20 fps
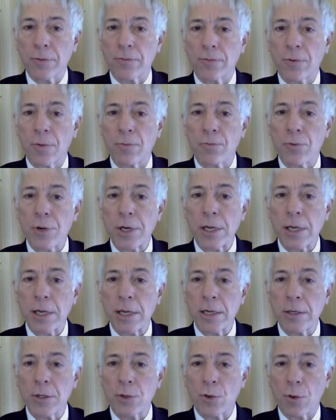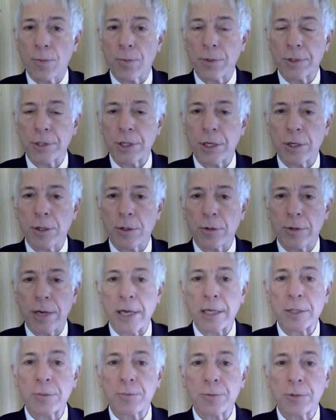from bringing in your particular
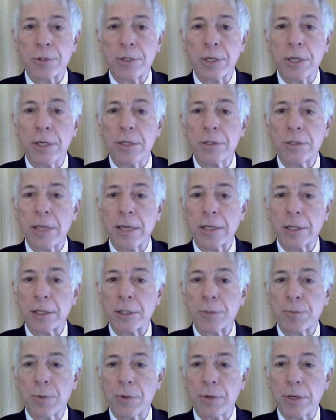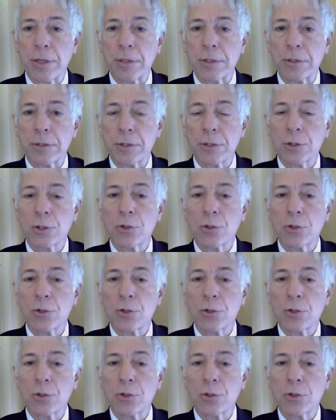expertise and experience